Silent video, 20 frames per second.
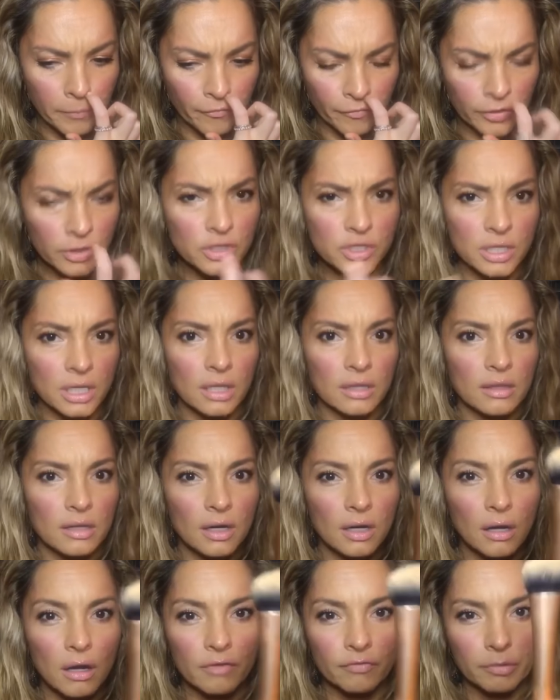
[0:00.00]
first kit that
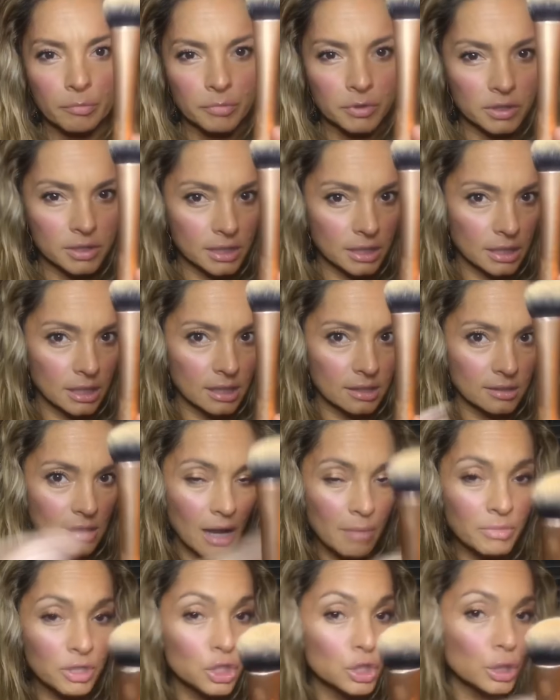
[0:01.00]
I got from Real Techniques.
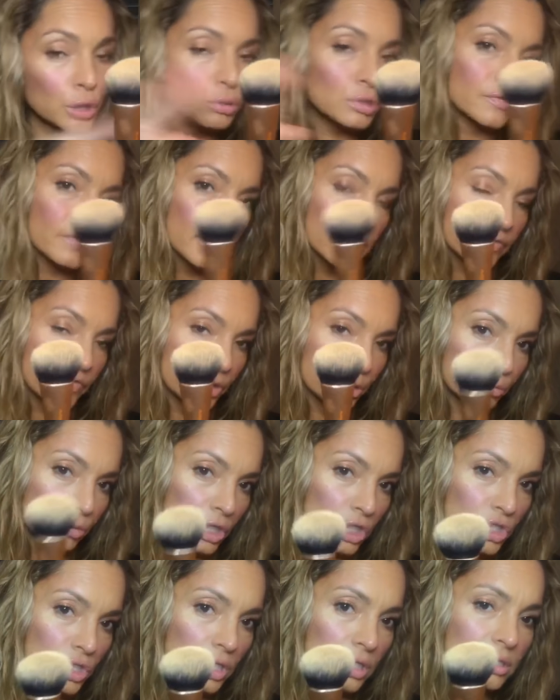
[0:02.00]
I'm a huge fan of their
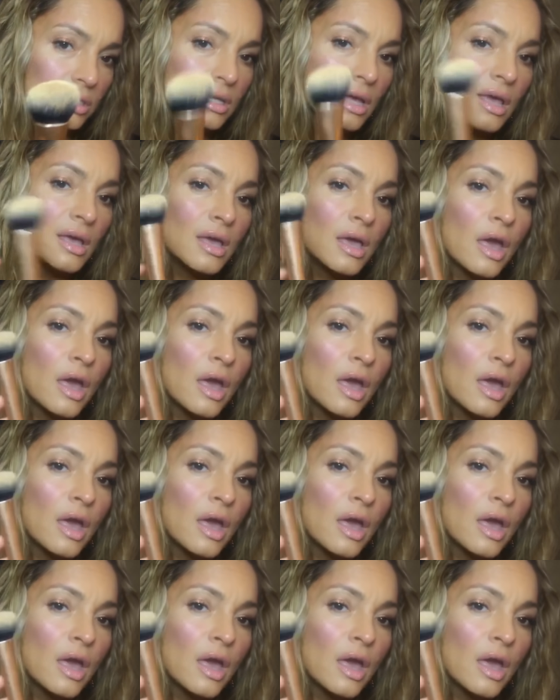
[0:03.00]
brushes.